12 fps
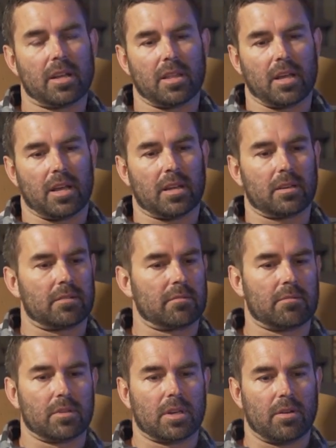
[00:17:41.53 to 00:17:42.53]
And then
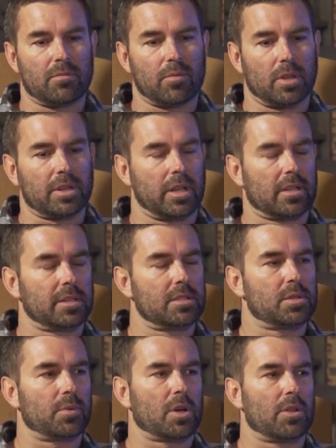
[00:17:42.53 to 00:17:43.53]
one thing
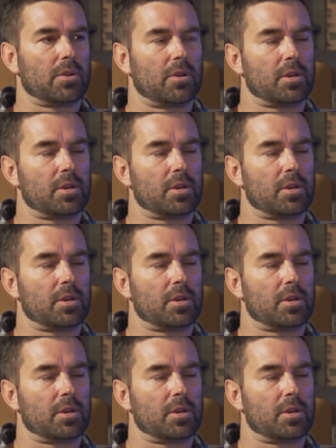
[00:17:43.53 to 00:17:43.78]
leads to another,